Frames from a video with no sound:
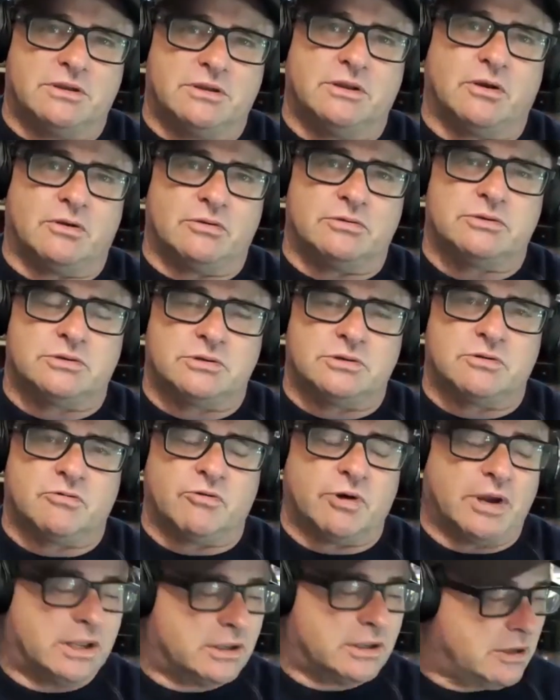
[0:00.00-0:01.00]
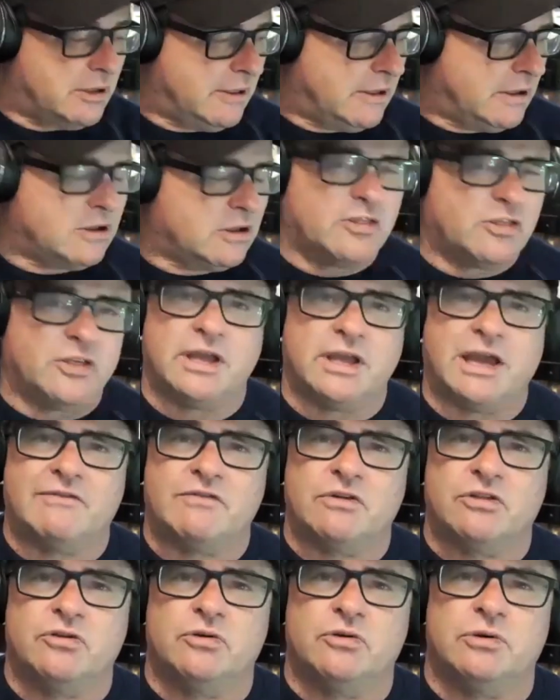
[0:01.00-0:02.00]
know, and you think
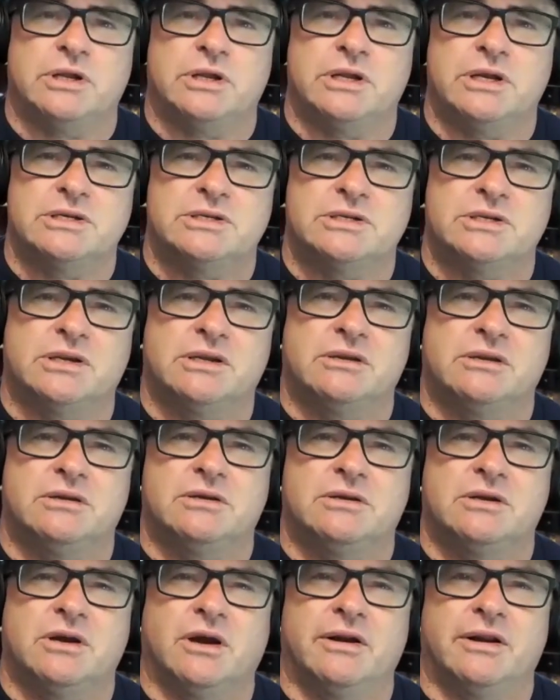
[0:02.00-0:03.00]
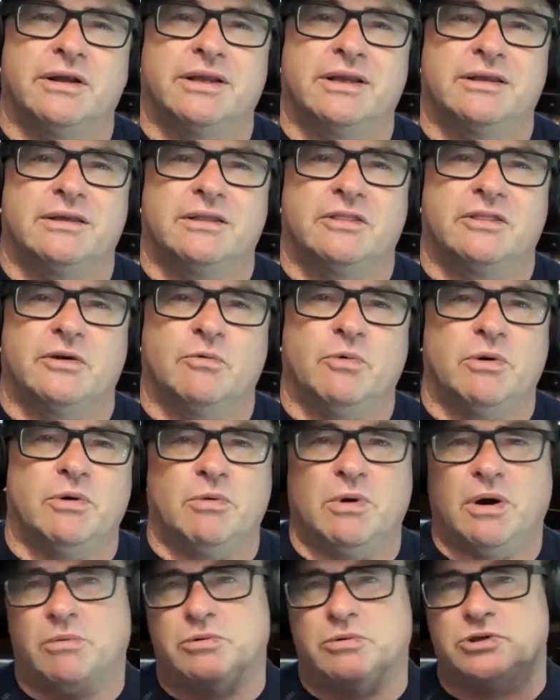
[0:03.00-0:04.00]
after 30 years, you'd going to think, well,
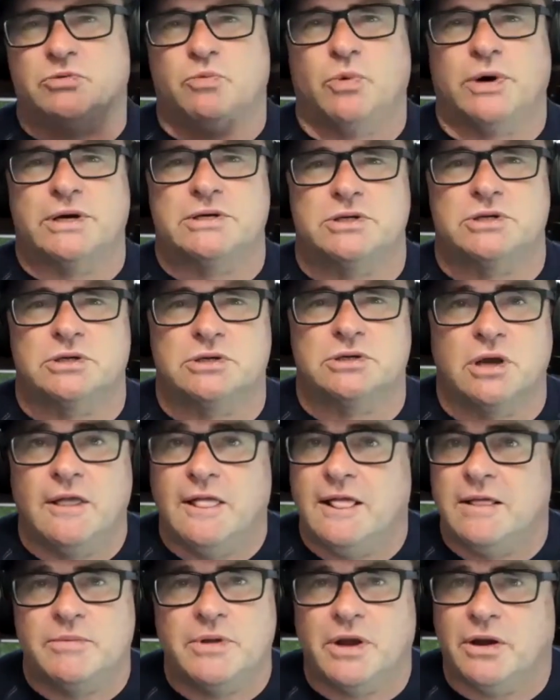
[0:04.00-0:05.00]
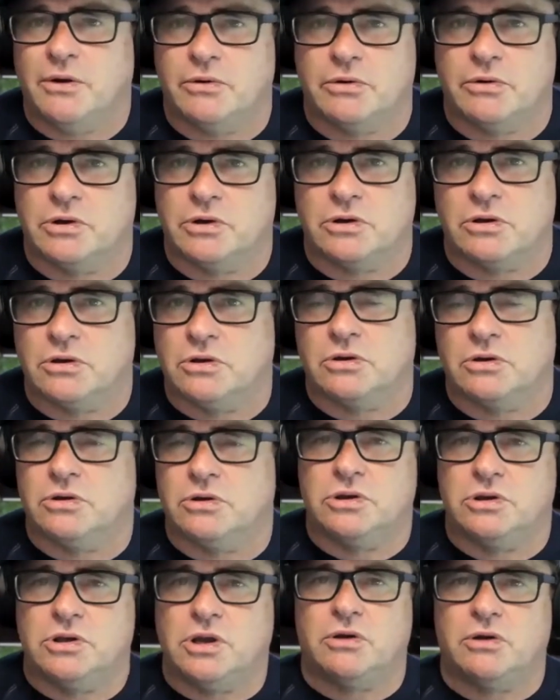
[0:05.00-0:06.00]
why would you waste your time? No,
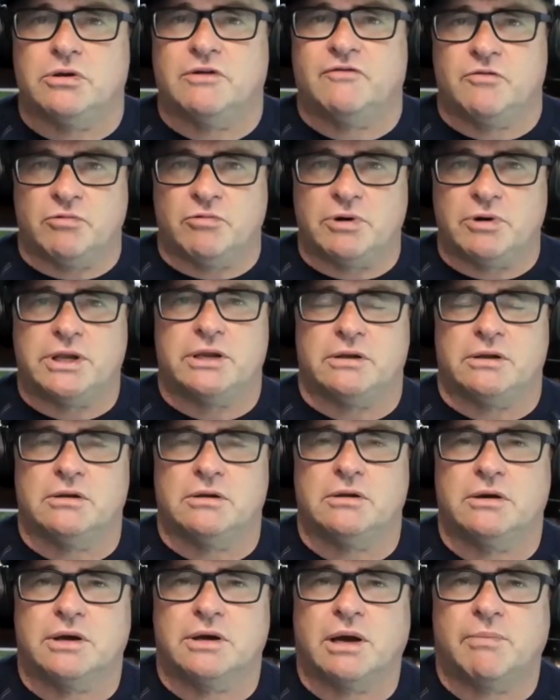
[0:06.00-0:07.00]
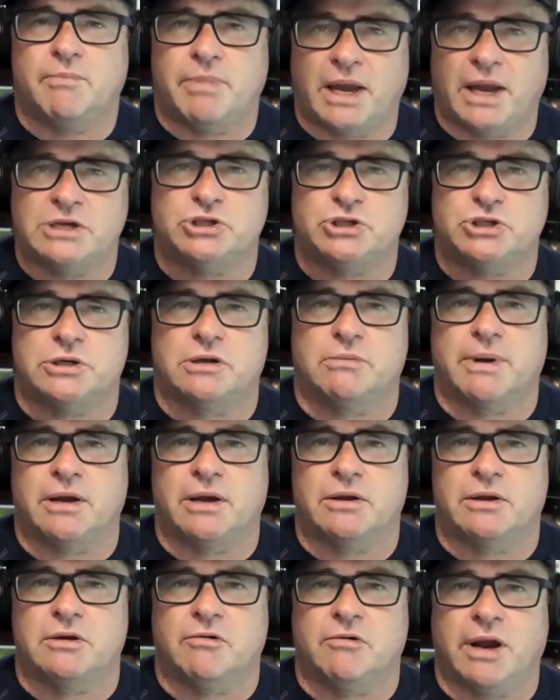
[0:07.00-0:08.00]
you don't. If you really are passionate
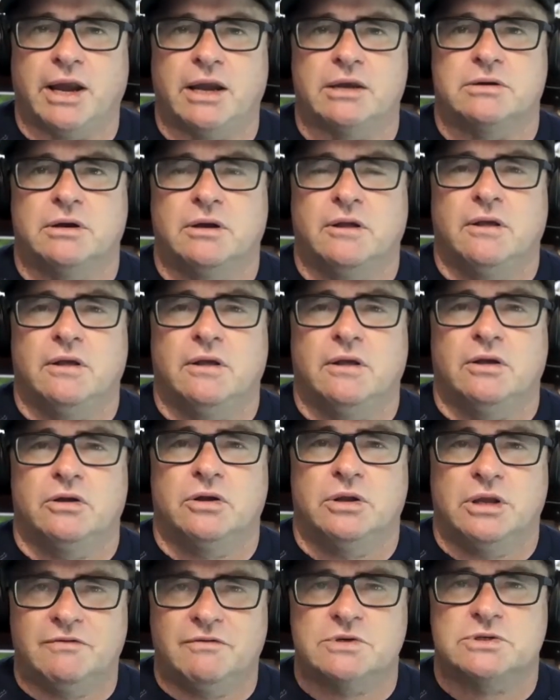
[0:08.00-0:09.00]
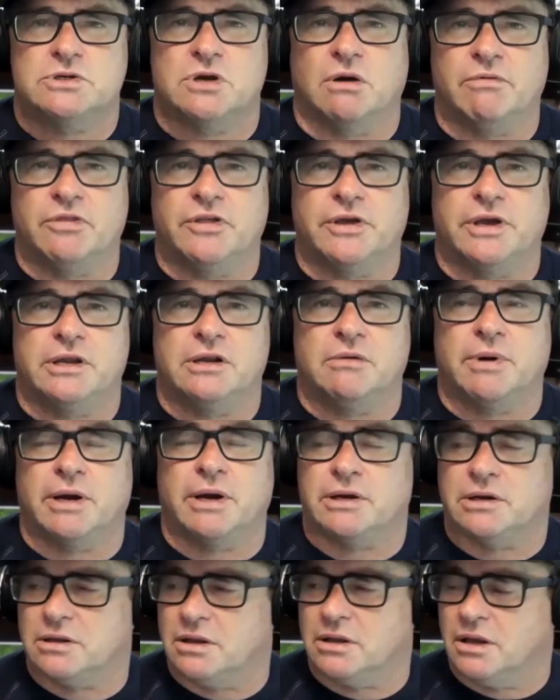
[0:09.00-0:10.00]
about your act, you never stop thinking
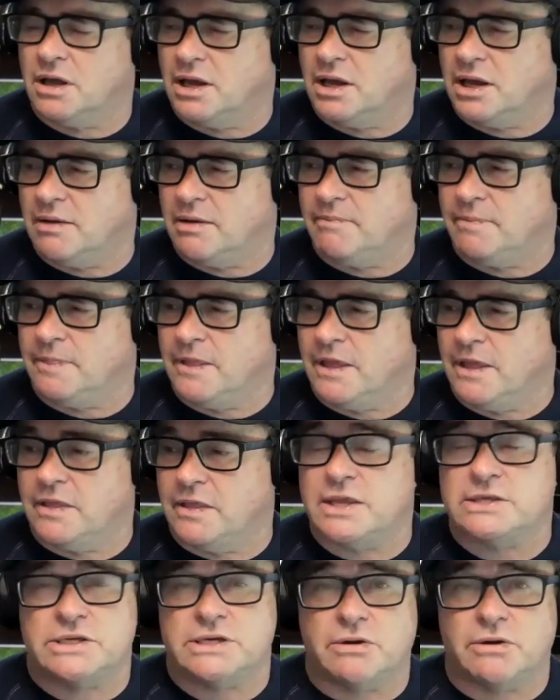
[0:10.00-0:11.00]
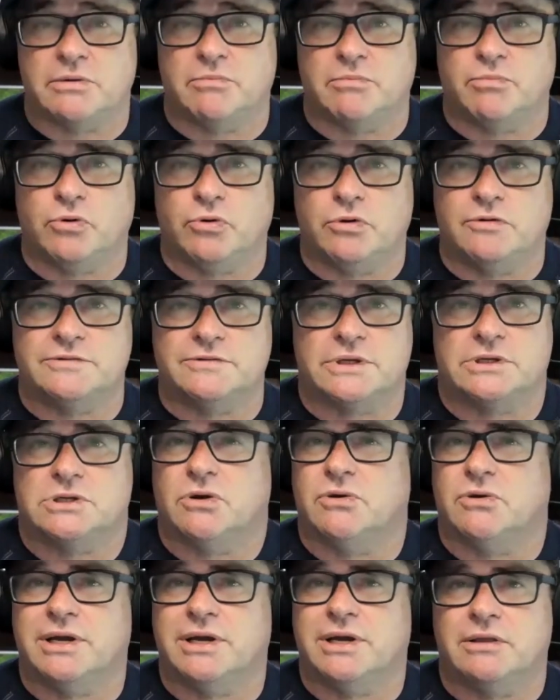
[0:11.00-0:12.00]
about it. And that's how it improves. And
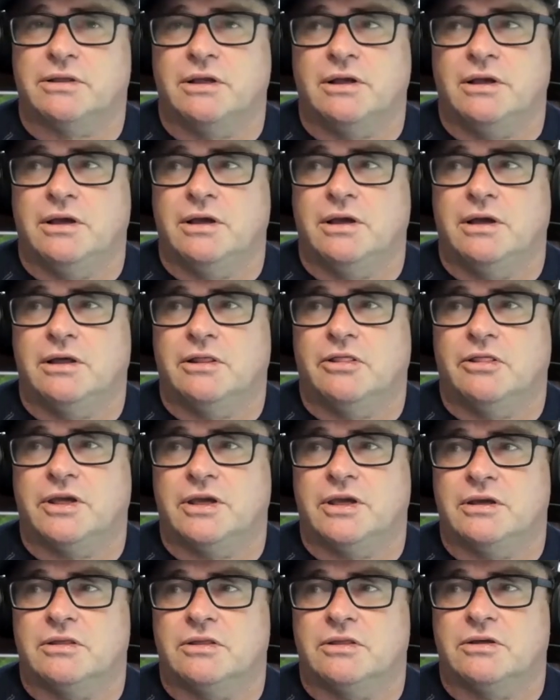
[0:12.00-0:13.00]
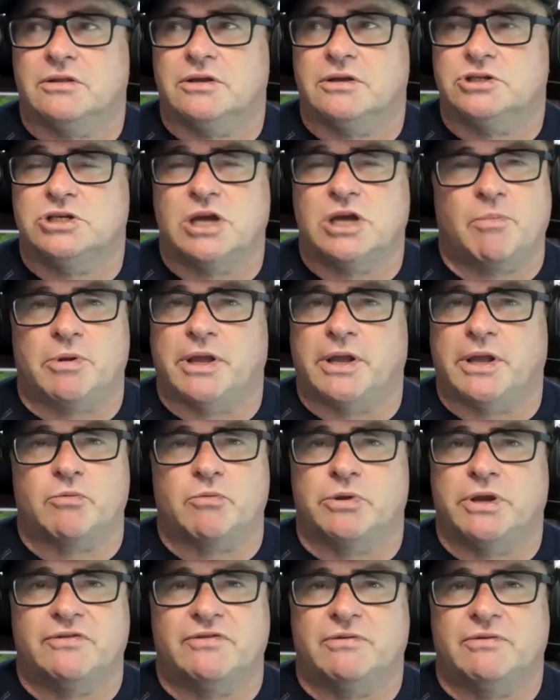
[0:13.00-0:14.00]
so the Chaplin act
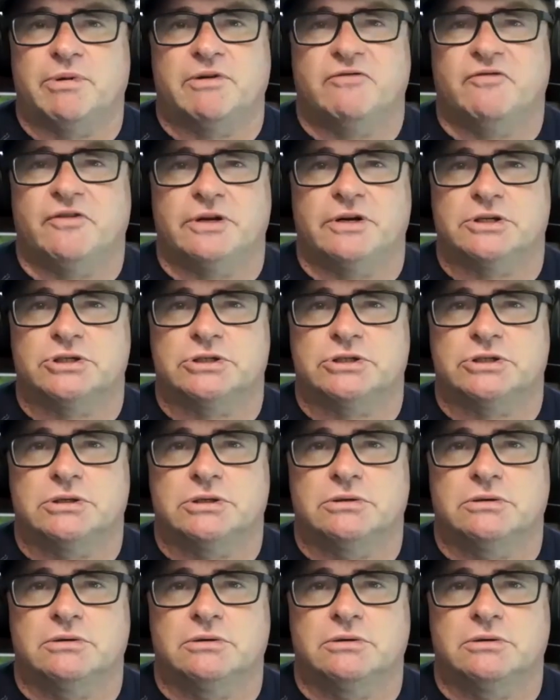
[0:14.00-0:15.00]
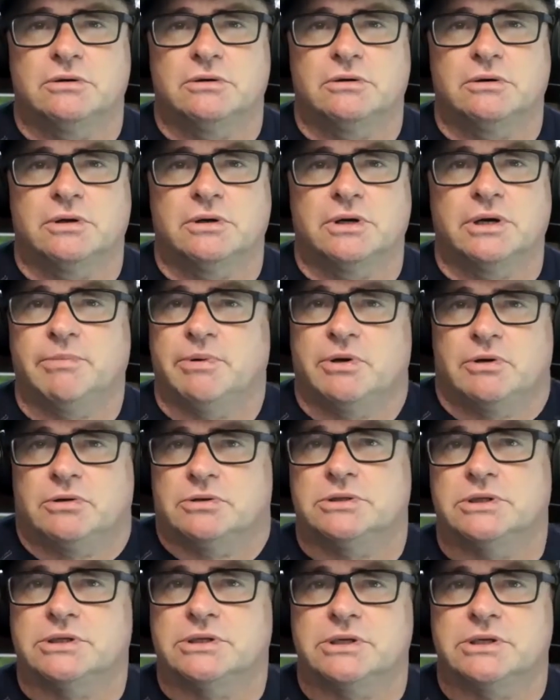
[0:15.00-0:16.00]
never be finished
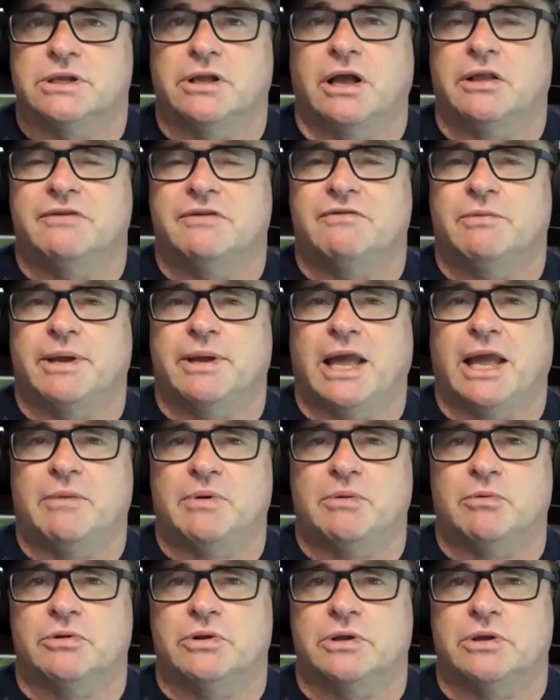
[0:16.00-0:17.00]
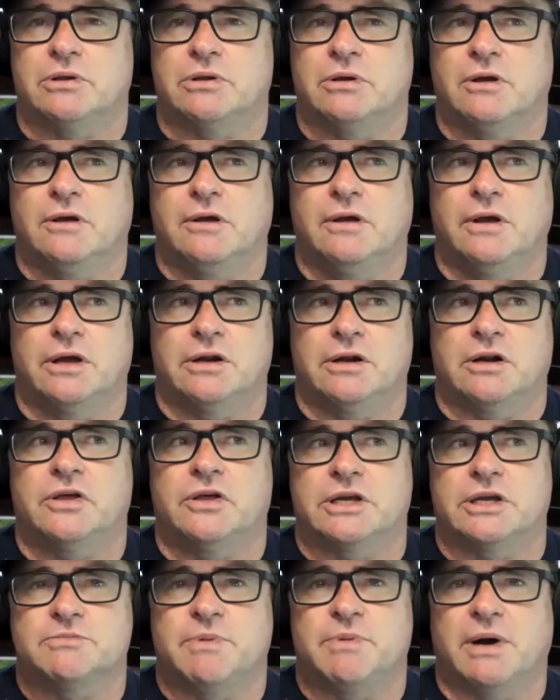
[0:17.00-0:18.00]
because I'll never be happy with it. And I
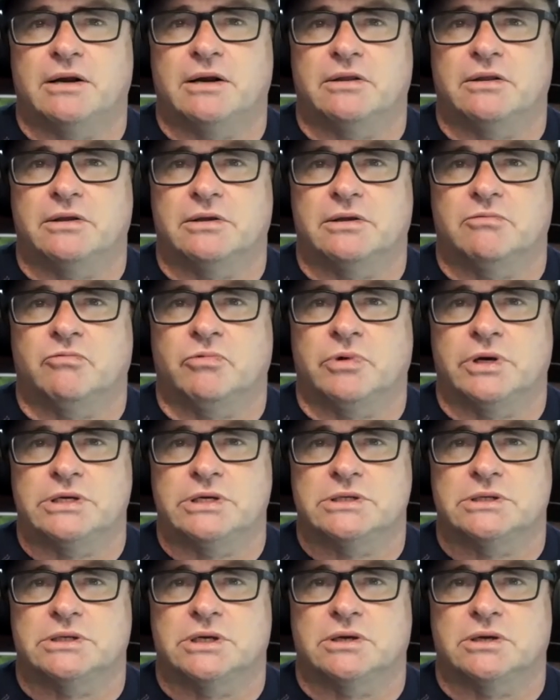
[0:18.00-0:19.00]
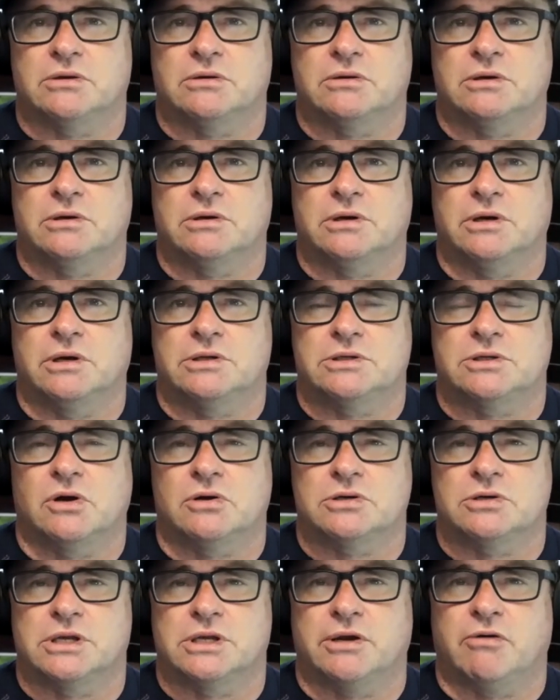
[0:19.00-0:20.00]
think it's part of the reason that it's
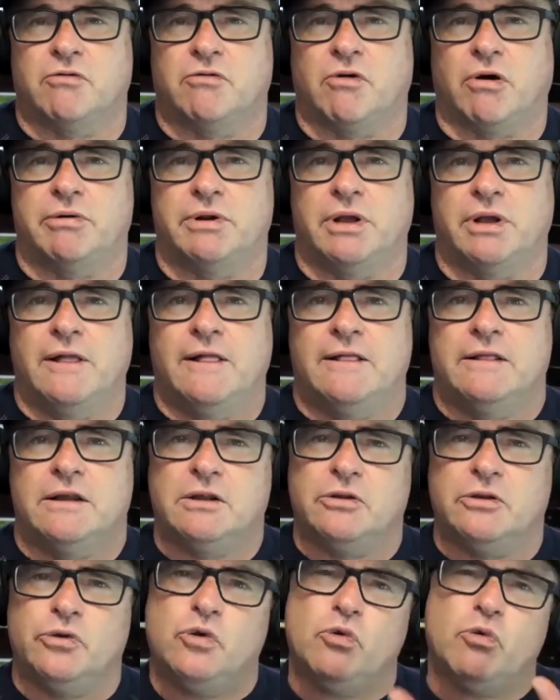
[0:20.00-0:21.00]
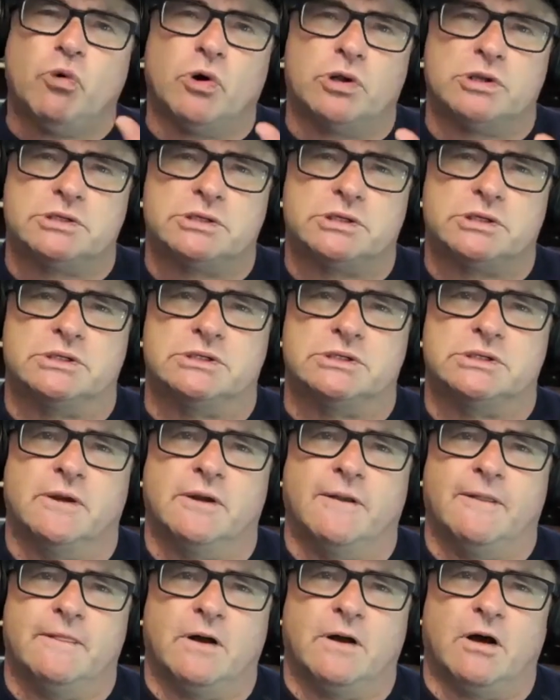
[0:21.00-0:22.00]
constantly growing. Little nuances,
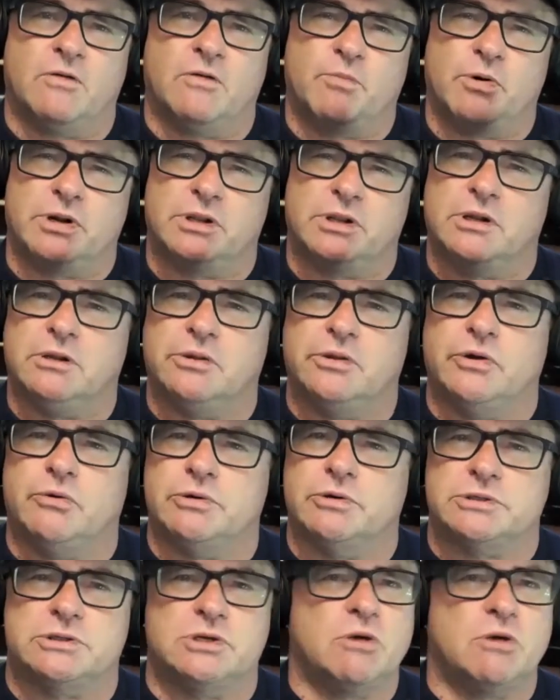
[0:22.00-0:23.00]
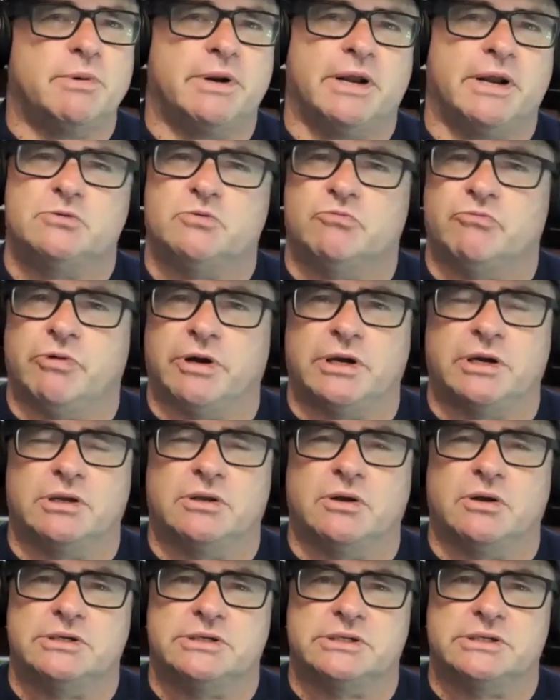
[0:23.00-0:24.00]
I'll put in little nuances. Nobody else will
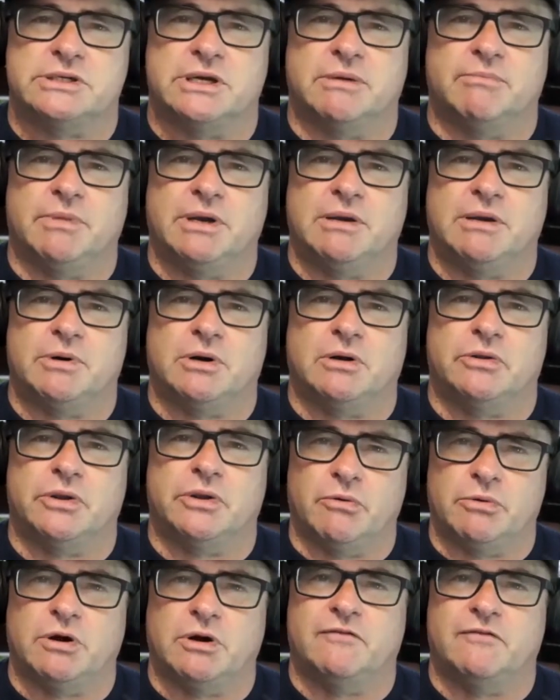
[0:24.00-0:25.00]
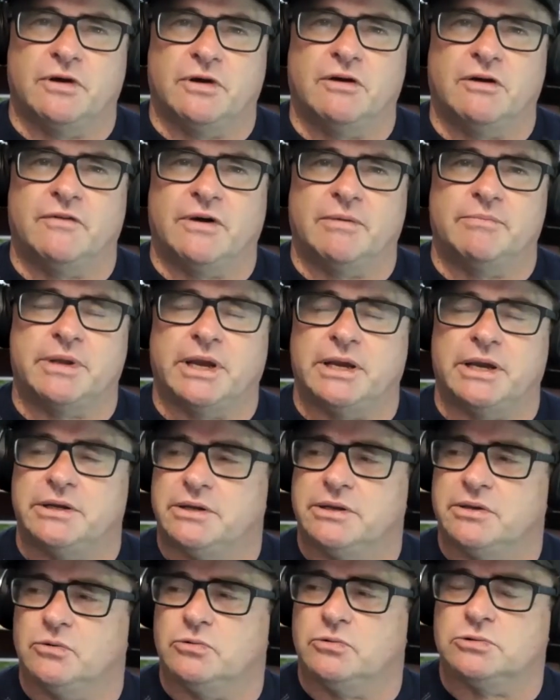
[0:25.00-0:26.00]
recognize except me, but I'll know I've
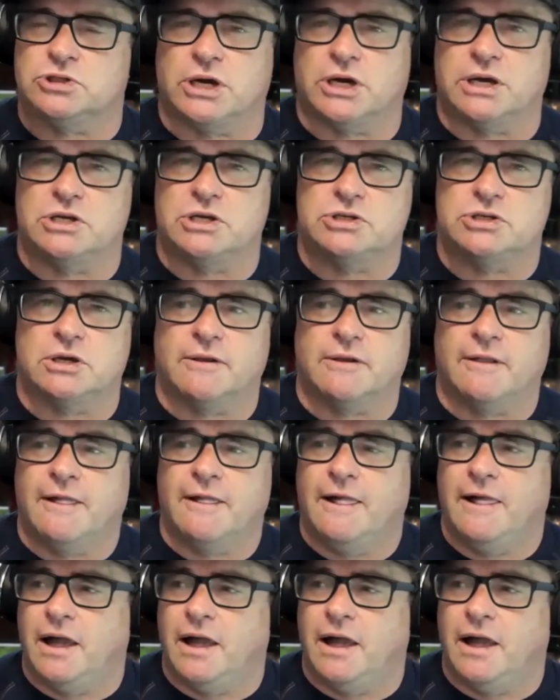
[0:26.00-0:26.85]
updated it or changed it.